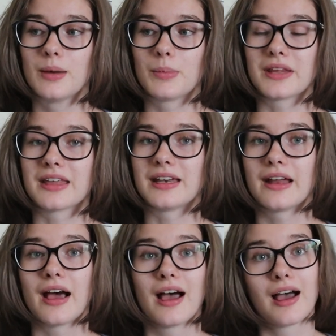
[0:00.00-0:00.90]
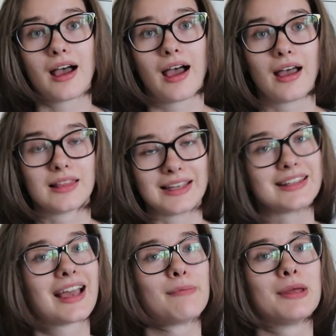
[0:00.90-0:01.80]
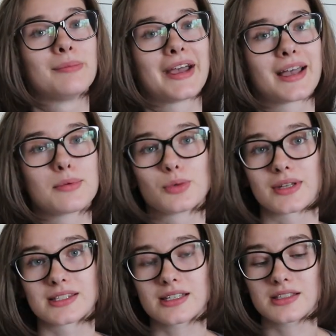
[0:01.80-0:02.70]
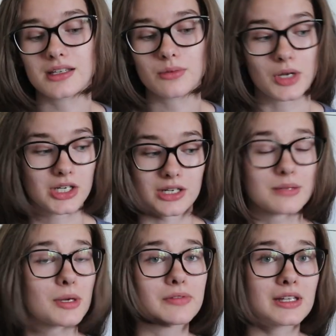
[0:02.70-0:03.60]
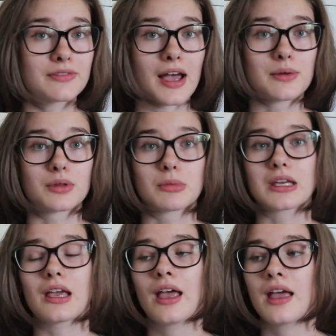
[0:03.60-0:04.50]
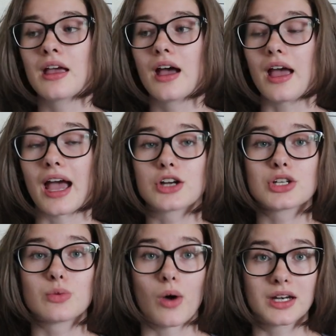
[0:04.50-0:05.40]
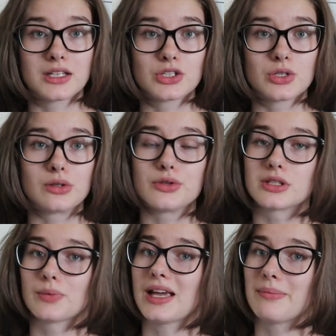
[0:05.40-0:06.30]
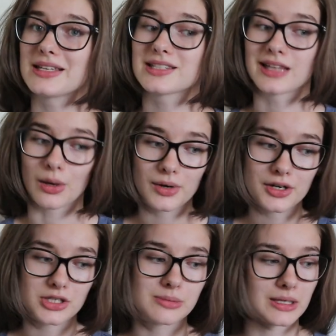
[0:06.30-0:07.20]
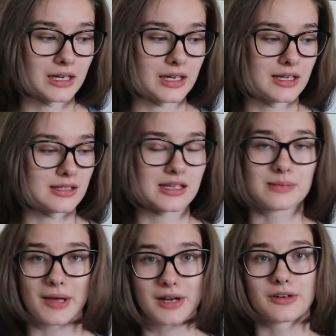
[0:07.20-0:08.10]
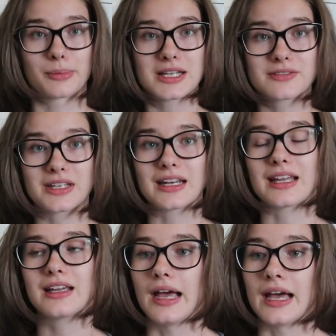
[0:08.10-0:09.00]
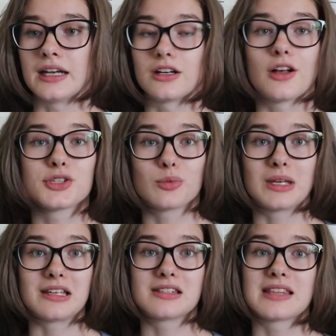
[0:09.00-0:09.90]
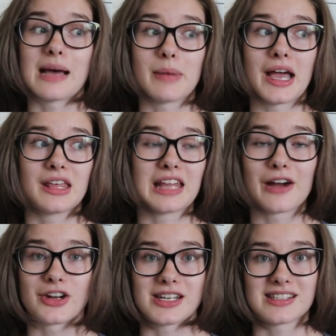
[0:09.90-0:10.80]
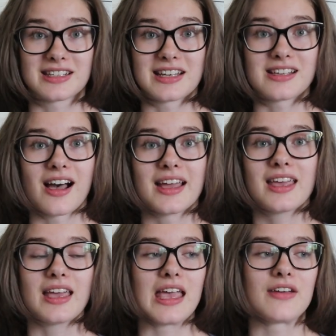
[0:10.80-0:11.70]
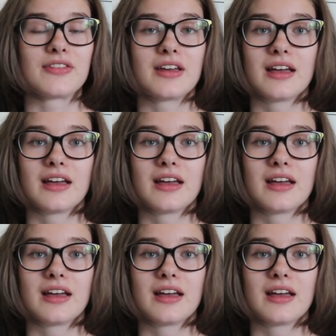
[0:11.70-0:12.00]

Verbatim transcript: but then lately I've been back up to 160, which is perfectly fine with me. I actually wanted to lose the weight a bit slower just because it's better for breastfeeding and it also means that my thyroid isn't as high if